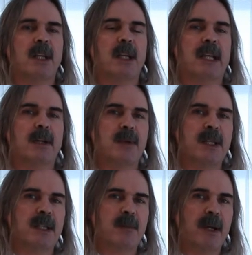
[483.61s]

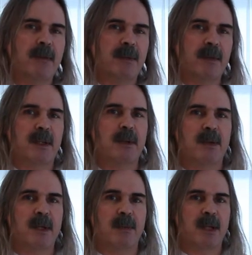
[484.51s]
increase it by 50
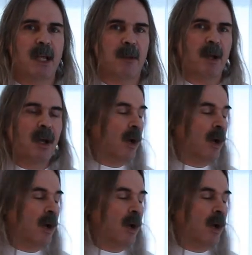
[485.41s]
ppm.